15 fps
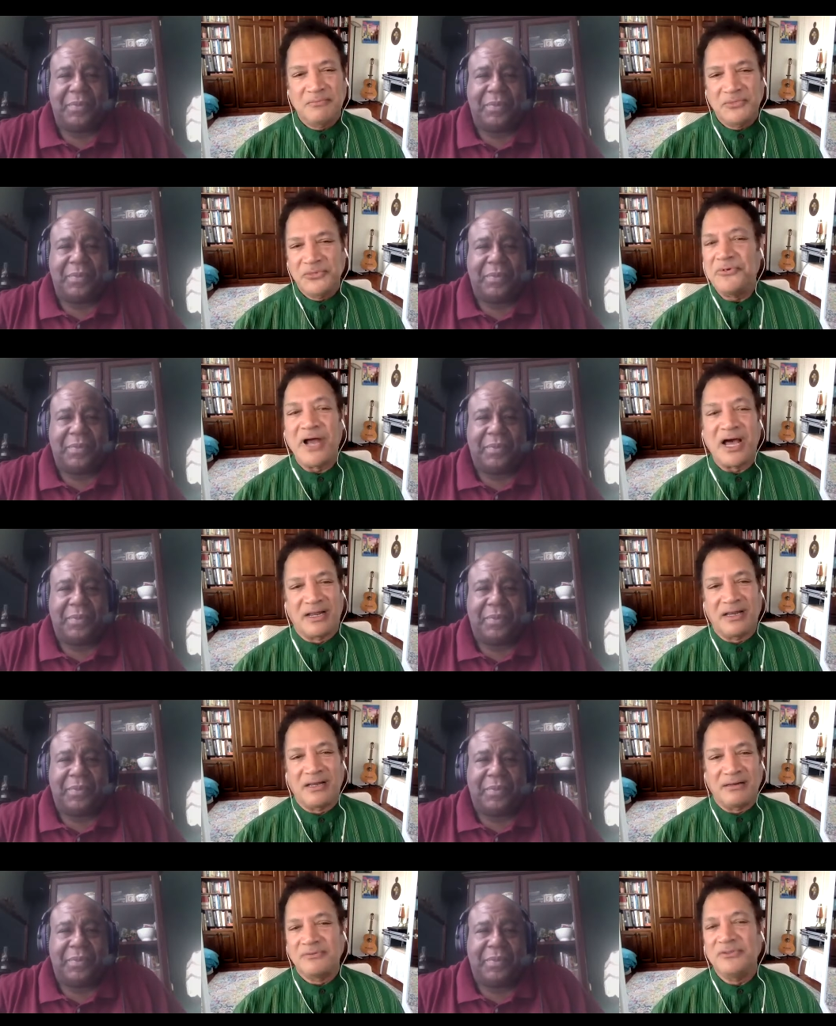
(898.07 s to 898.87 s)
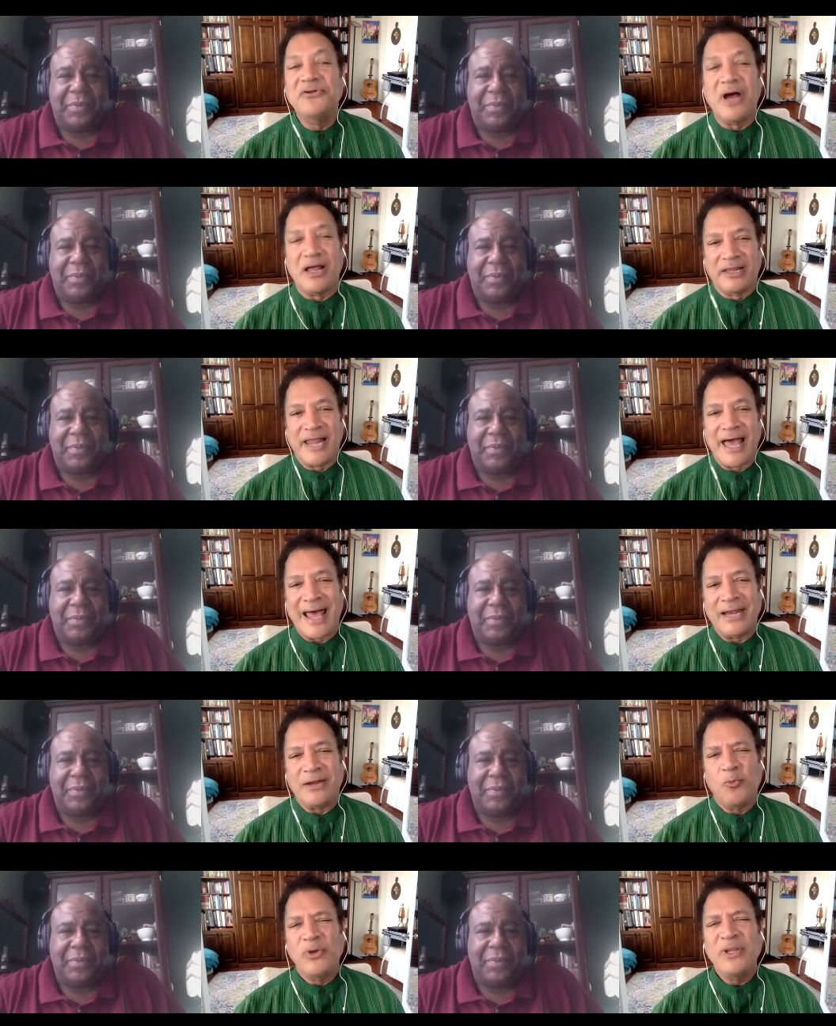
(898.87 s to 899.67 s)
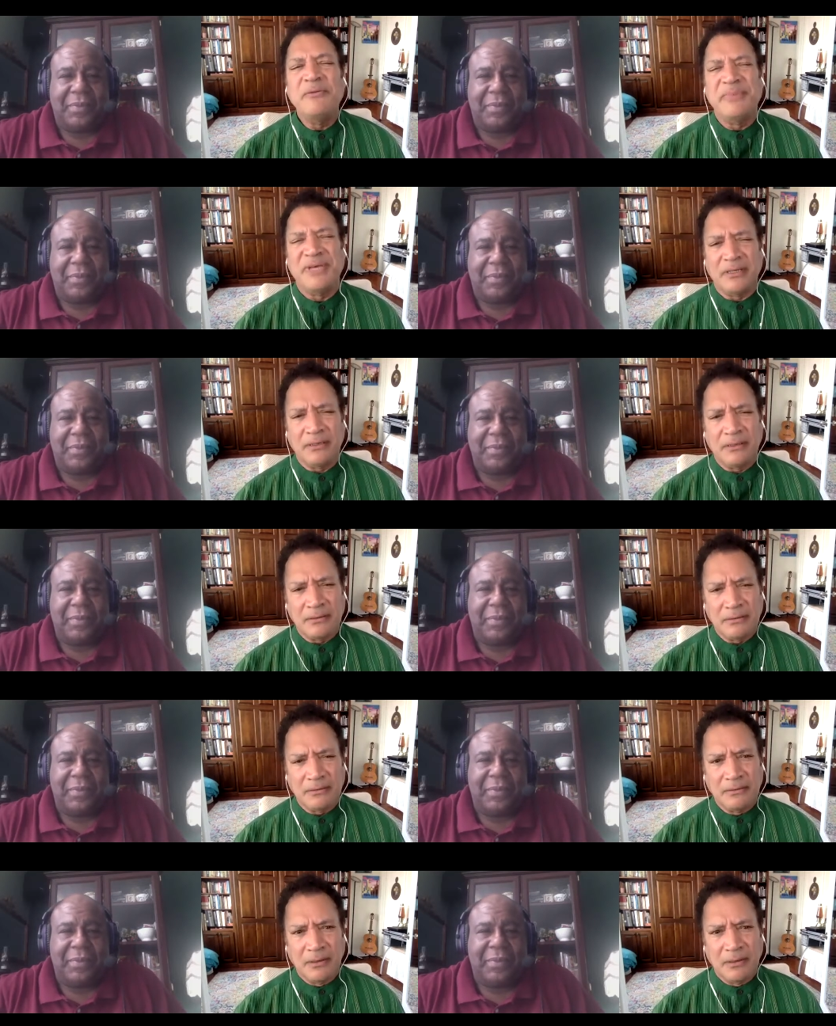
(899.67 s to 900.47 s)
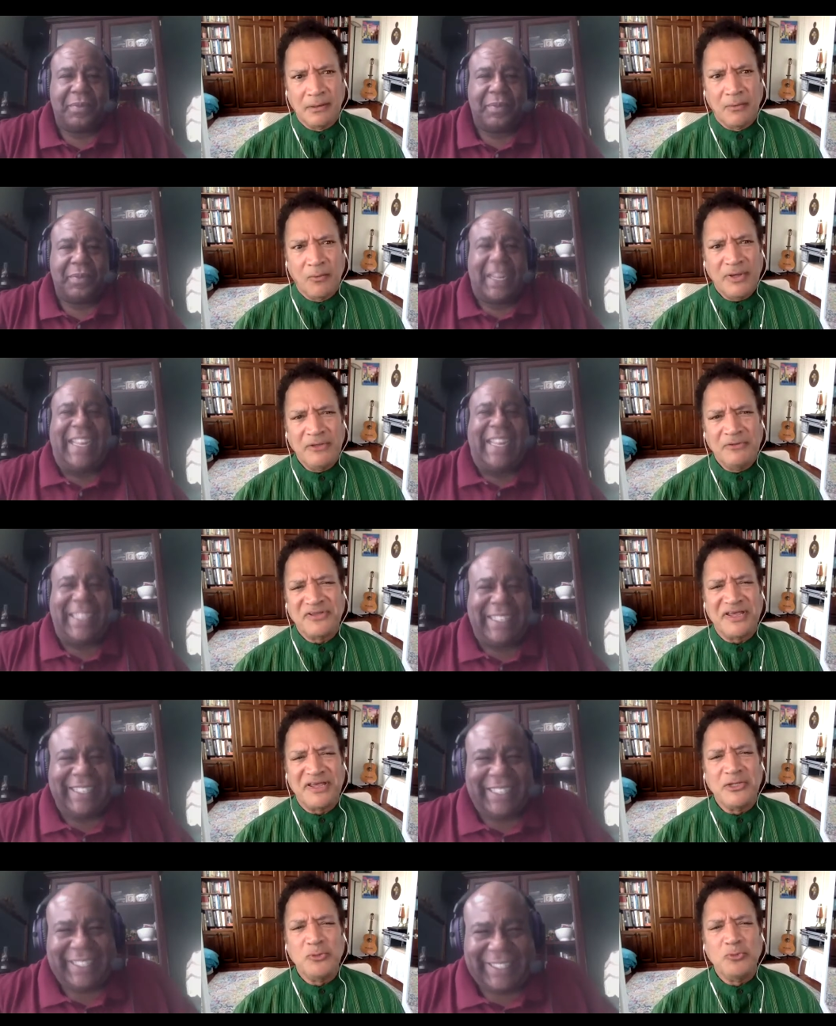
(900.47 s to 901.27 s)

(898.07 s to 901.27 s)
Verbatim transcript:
Speaker 1: you're not you're not Latin. What do you mean? What do you say? You